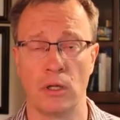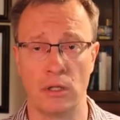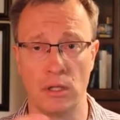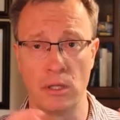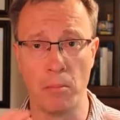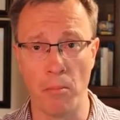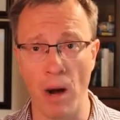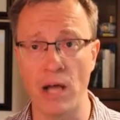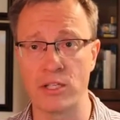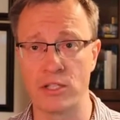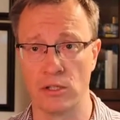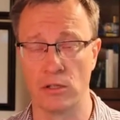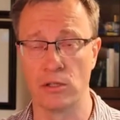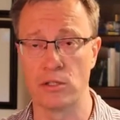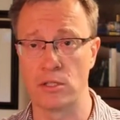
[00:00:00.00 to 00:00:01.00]
The
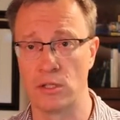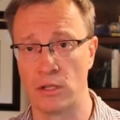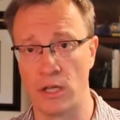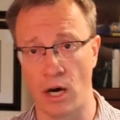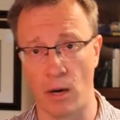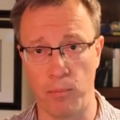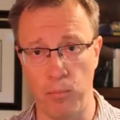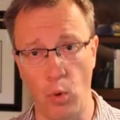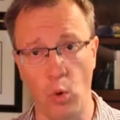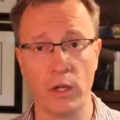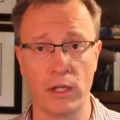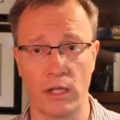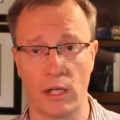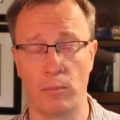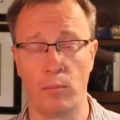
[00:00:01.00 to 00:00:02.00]
muscles that are
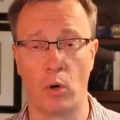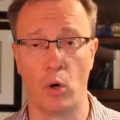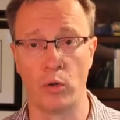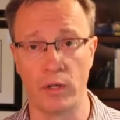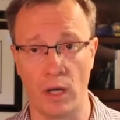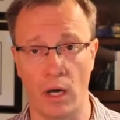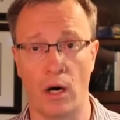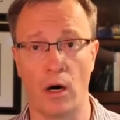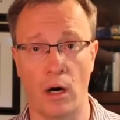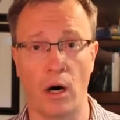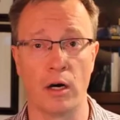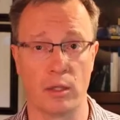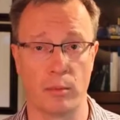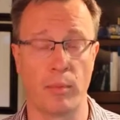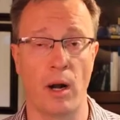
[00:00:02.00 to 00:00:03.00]
pulling that bone
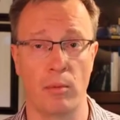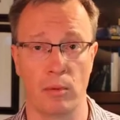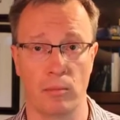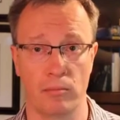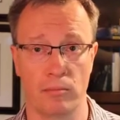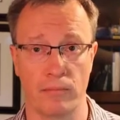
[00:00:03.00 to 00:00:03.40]
are the problem.